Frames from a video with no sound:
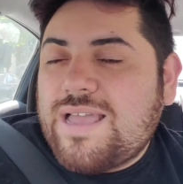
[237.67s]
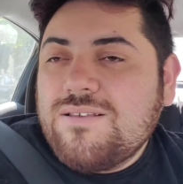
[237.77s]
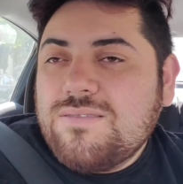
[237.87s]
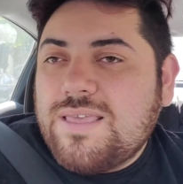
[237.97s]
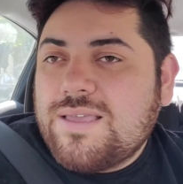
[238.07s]

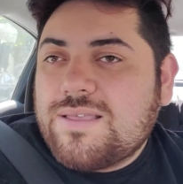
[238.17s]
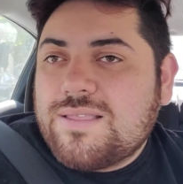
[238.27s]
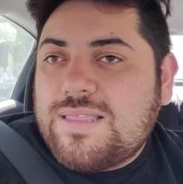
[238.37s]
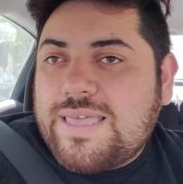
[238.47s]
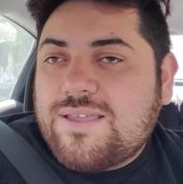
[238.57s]
don't think
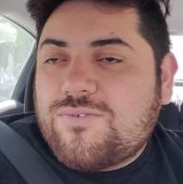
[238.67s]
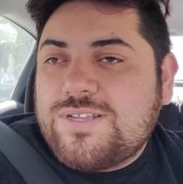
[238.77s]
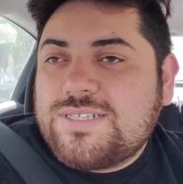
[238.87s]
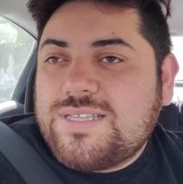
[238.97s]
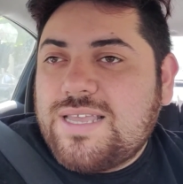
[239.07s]
like
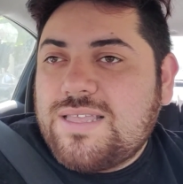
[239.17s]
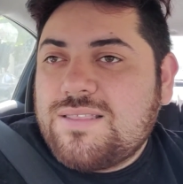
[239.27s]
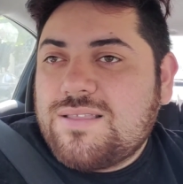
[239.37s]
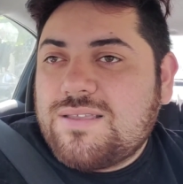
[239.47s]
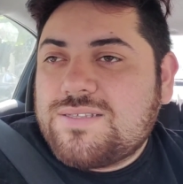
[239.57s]

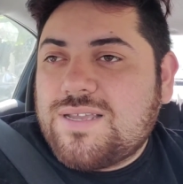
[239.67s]
Kristen is